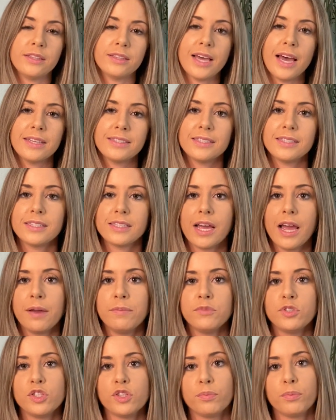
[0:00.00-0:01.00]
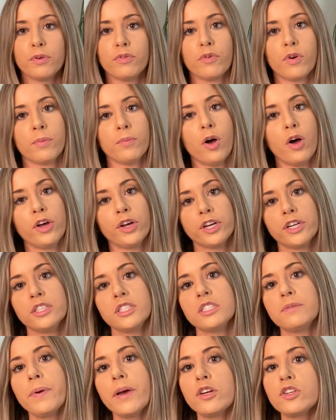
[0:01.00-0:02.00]
that's the time to perform all your
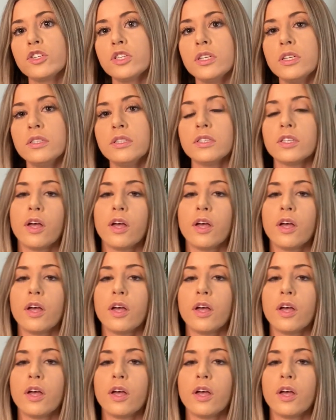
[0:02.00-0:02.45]
inspections